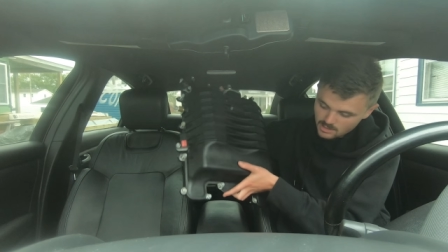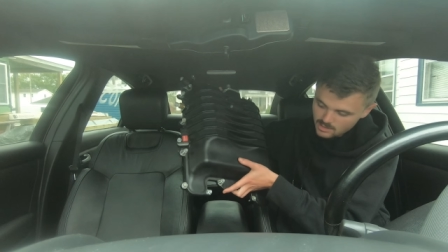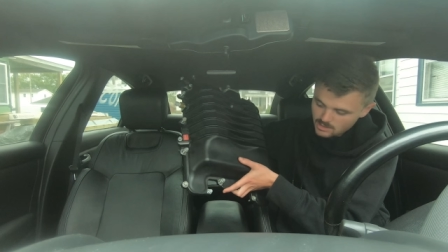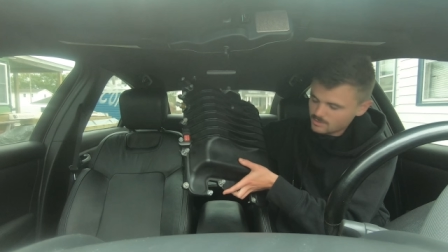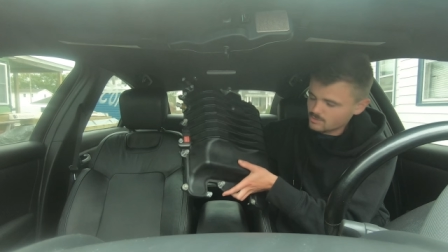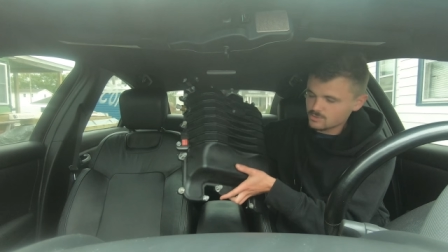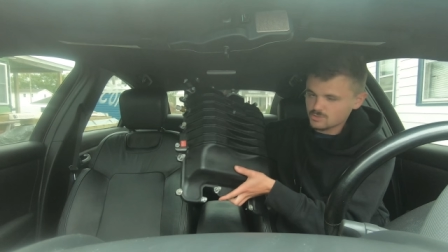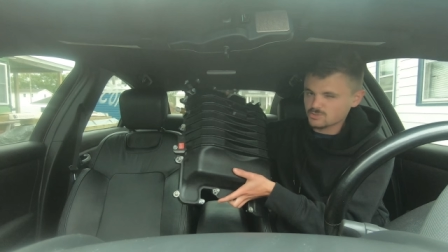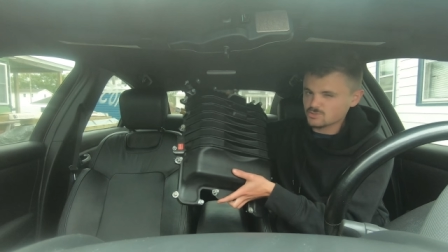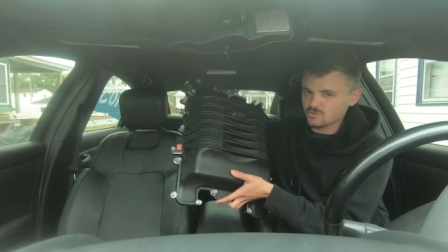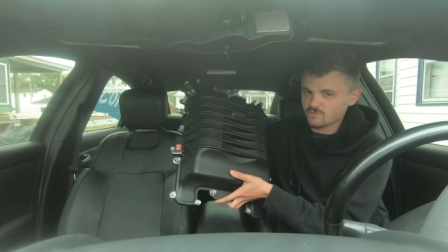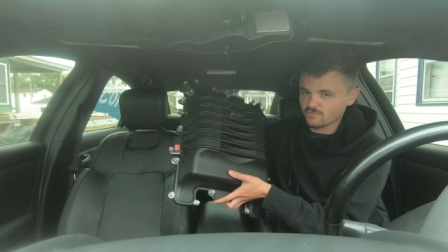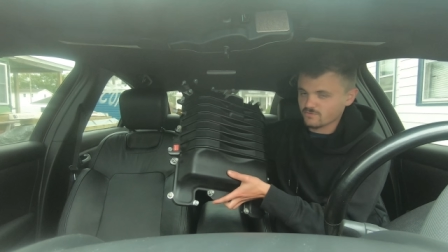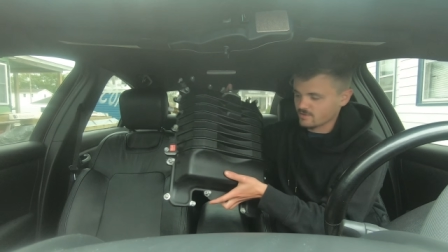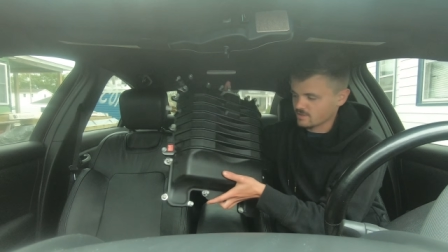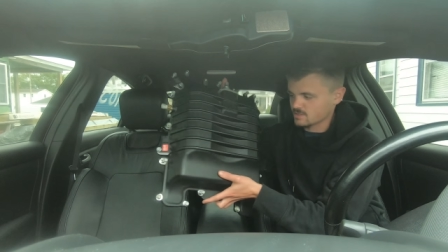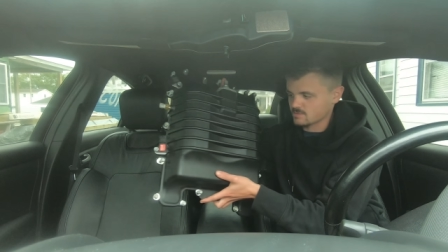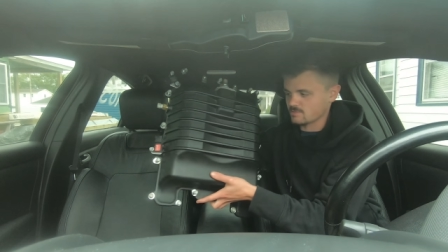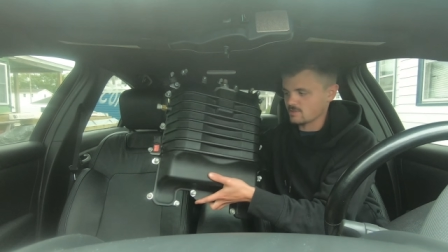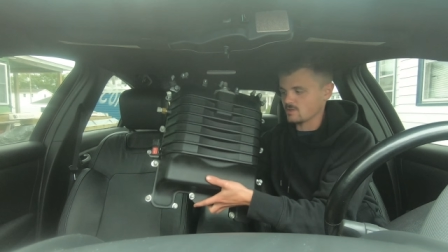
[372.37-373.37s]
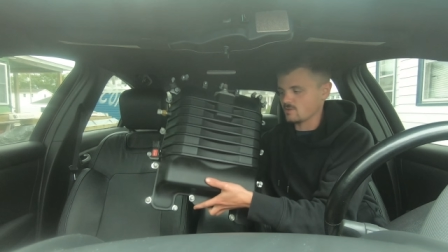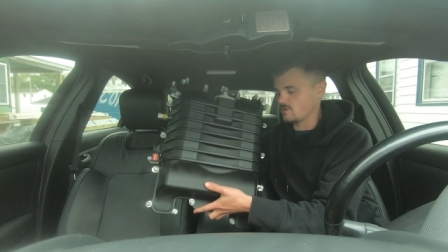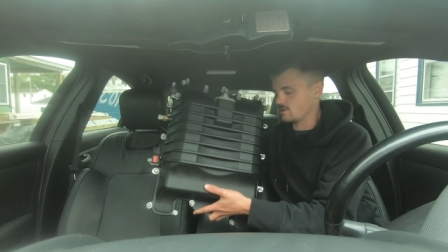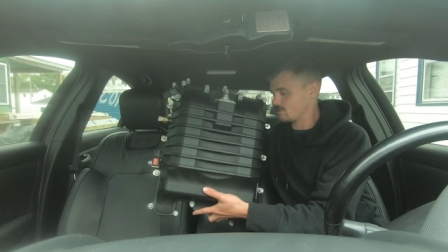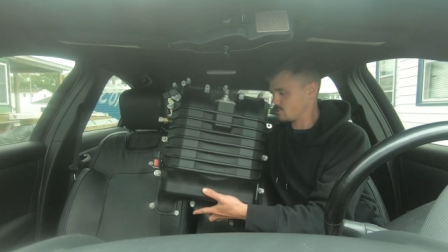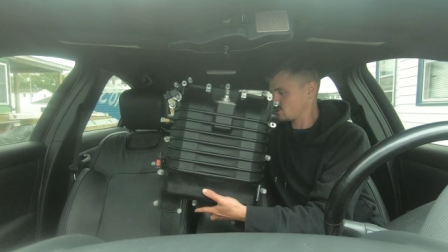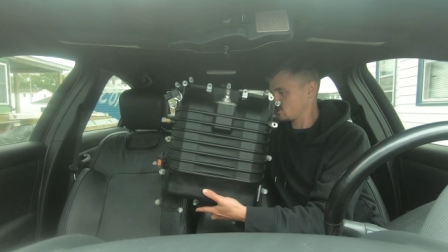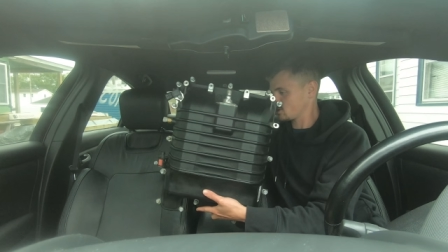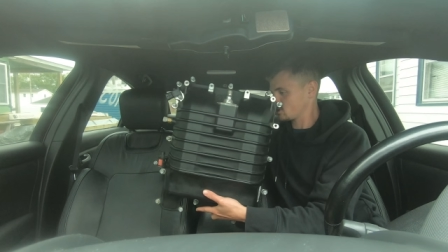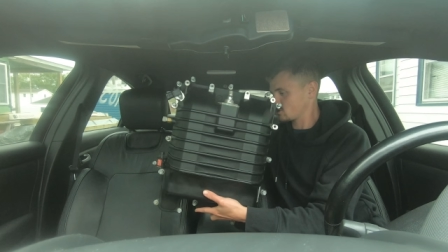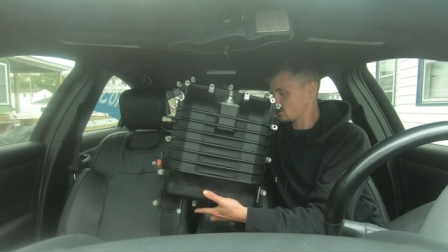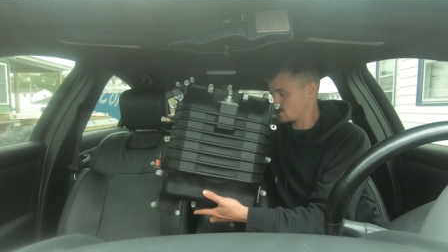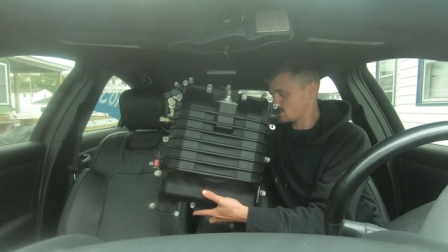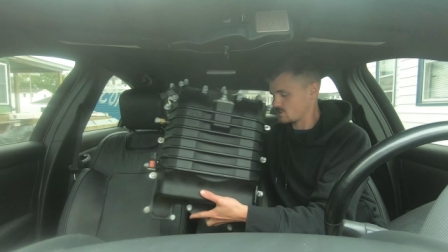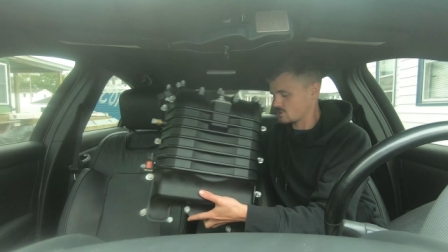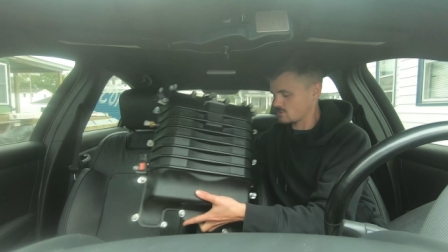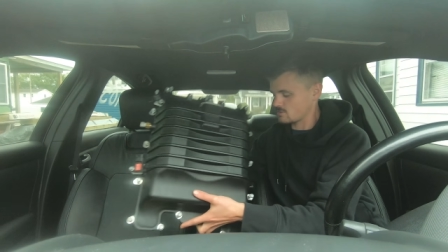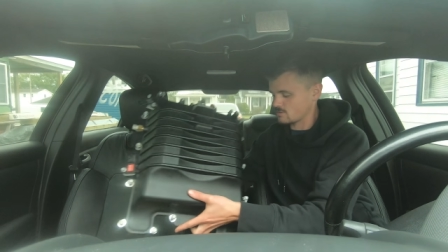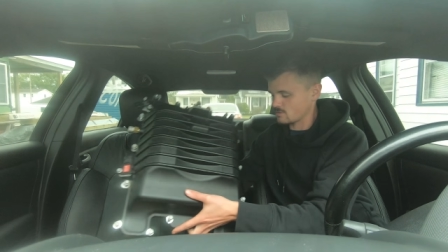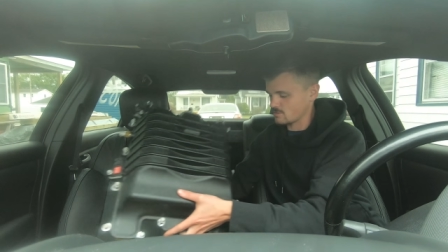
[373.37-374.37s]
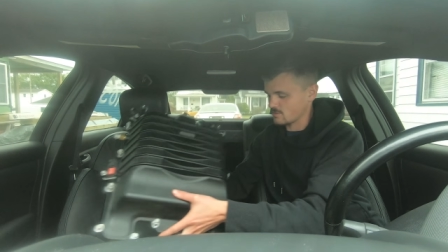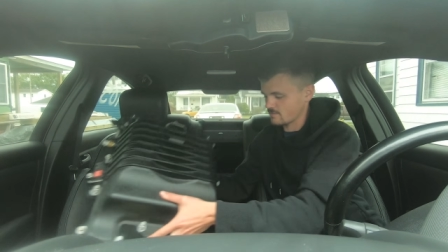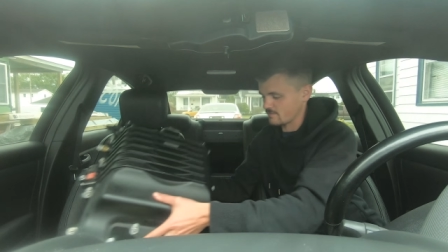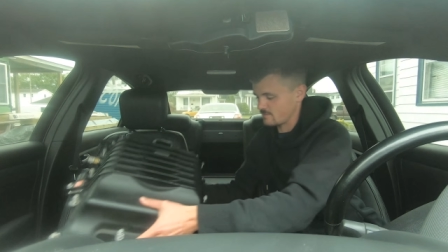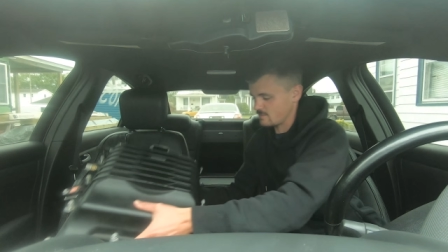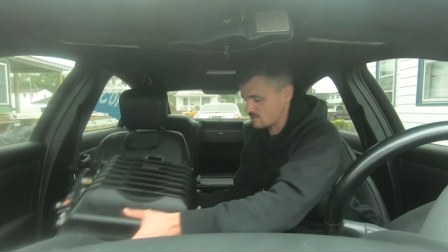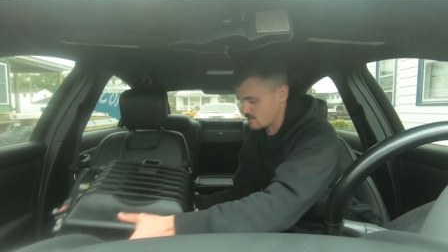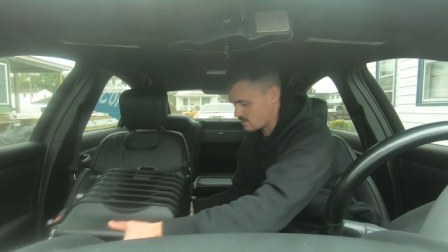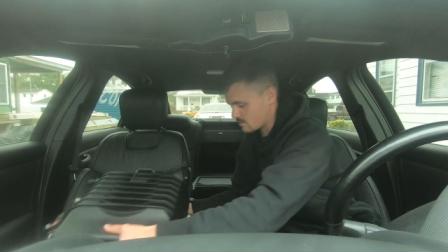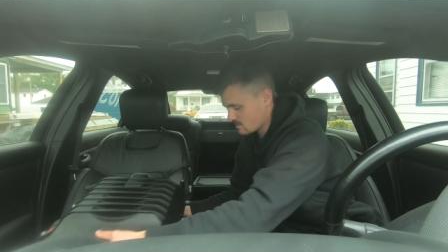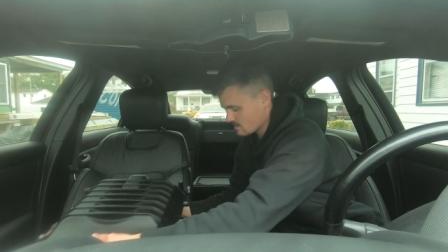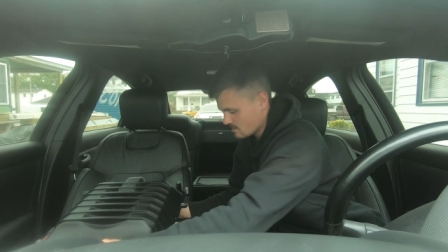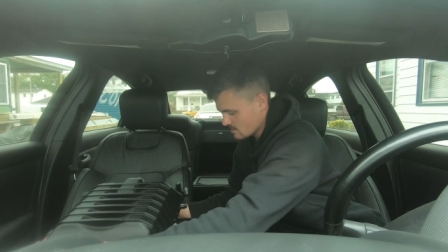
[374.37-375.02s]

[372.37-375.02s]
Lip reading: This is no flex, by the way. I'm just trying to show it off, you know.